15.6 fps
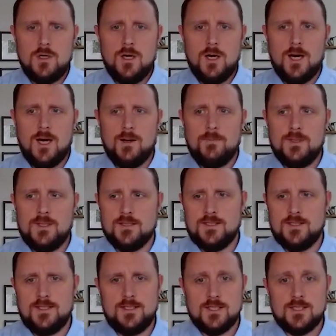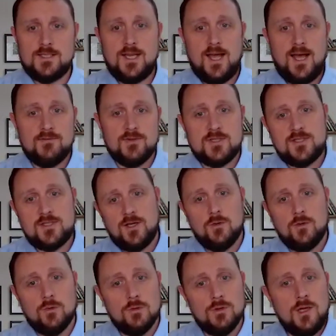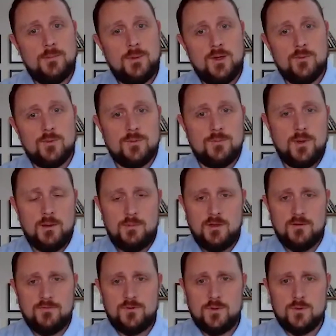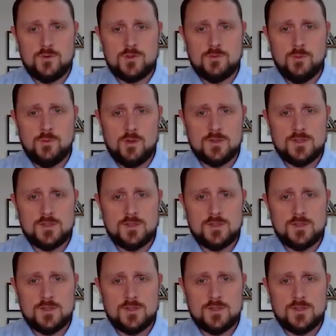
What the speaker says: Does it just have a single limit with maybe a few small